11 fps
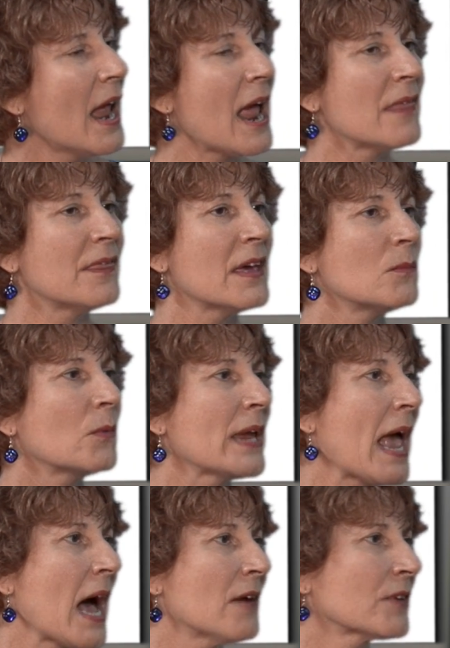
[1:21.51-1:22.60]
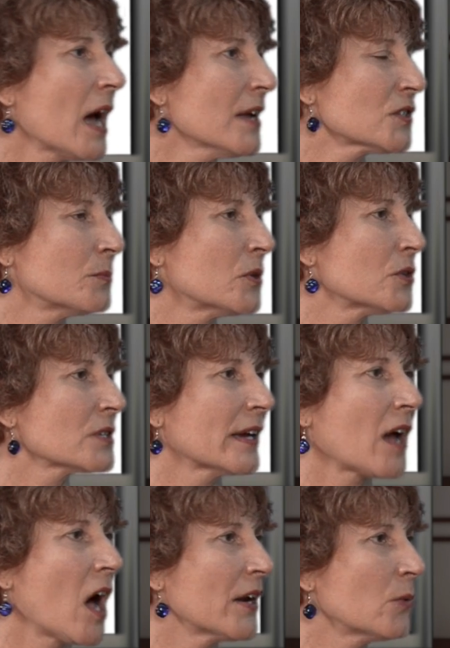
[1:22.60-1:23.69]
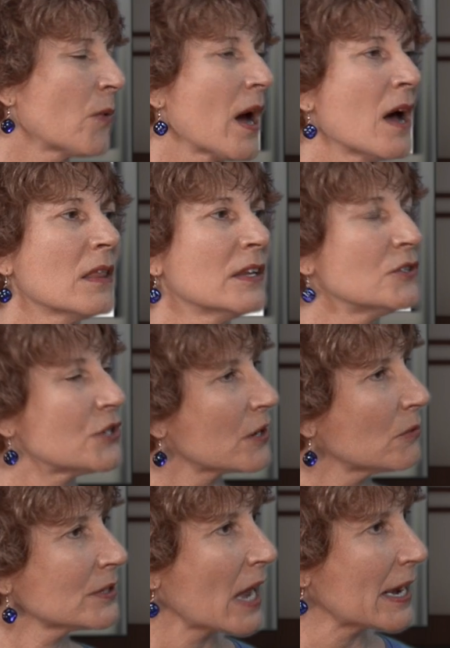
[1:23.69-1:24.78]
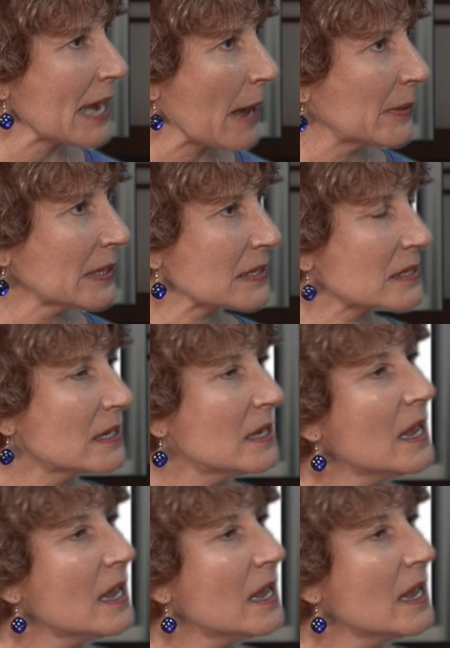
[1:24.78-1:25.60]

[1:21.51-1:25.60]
and then we have customers like Honeywell and General Dynamics.